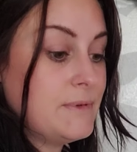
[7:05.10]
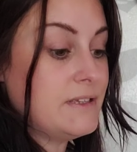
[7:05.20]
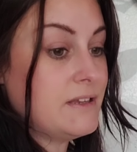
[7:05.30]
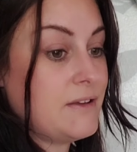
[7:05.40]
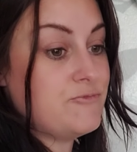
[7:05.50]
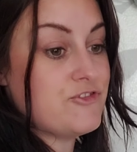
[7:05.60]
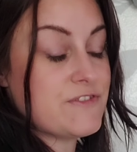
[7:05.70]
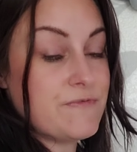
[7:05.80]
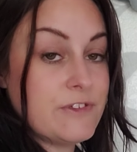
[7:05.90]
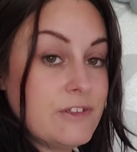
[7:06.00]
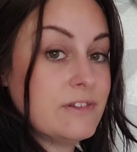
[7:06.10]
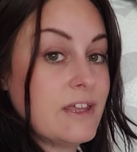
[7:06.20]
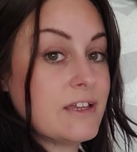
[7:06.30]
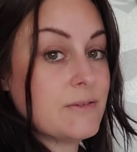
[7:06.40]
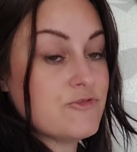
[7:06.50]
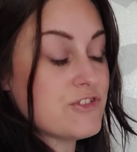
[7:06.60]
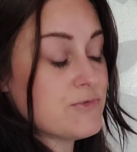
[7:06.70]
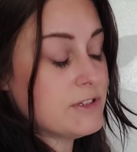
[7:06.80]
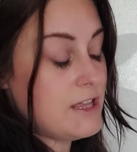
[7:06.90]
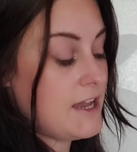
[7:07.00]
and I'm just feeling like I'm just
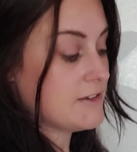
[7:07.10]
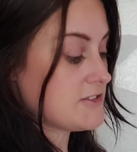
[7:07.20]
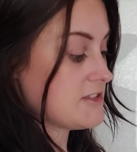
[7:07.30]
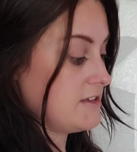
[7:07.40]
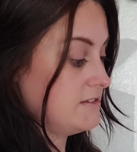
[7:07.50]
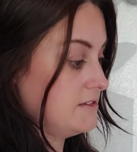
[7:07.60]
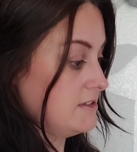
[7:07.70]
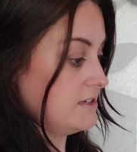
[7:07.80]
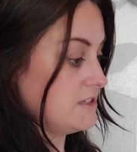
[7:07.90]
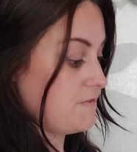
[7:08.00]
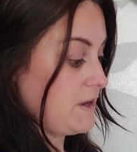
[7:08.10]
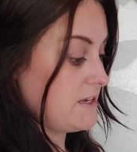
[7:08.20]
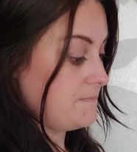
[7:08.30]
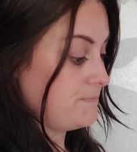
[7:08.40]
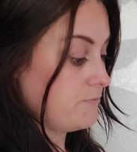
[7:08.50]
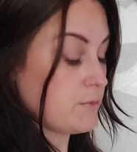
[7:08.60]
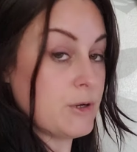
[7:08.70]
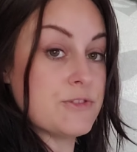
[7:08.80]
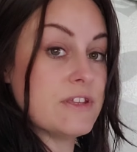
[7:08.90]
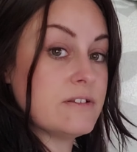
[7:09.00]
relaxed. It's fine. We're
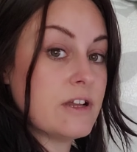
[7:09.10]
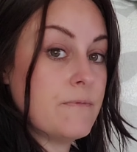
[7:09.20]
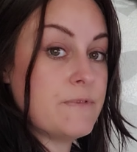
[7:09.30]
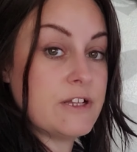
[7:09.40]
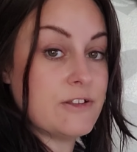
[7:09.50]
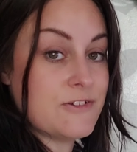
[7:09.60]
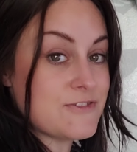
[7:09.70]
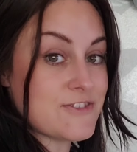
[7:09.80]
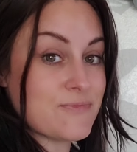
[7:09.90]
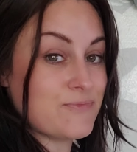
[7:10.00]
both in comfy clothes.